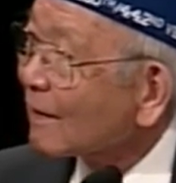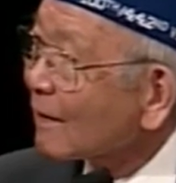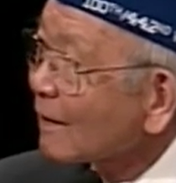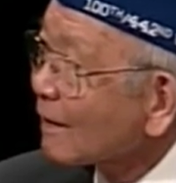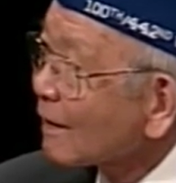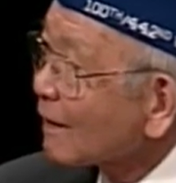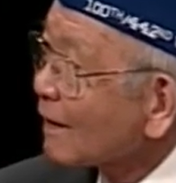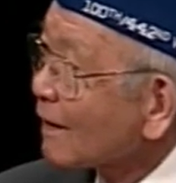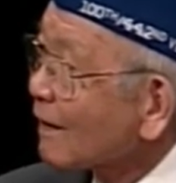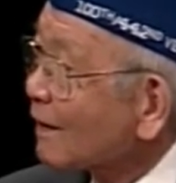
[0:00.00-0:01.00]

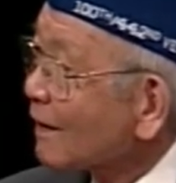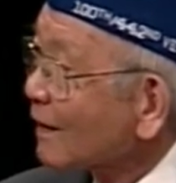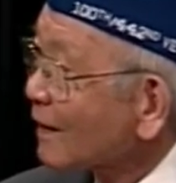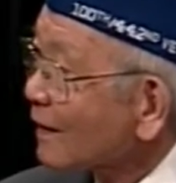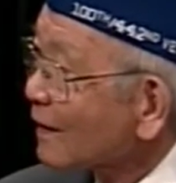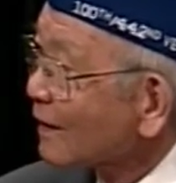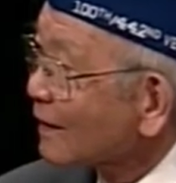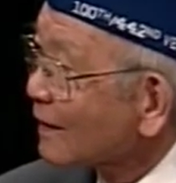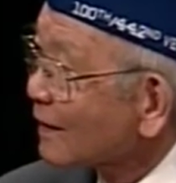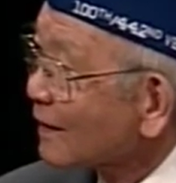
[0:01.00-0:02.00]

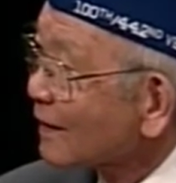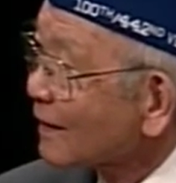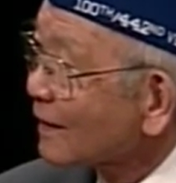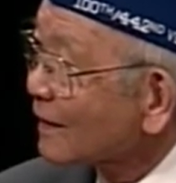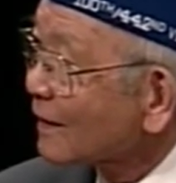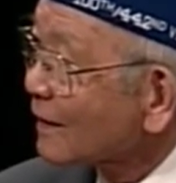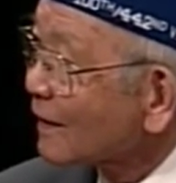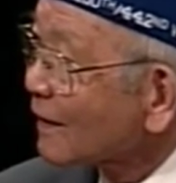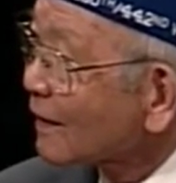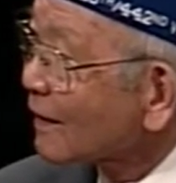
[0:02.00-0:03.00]

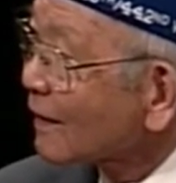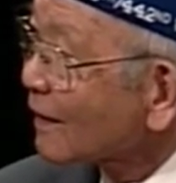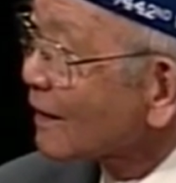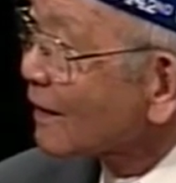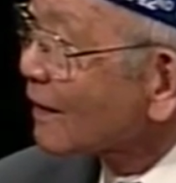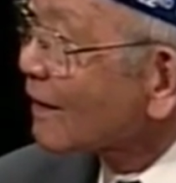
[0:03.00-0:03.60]
Nobody speaks.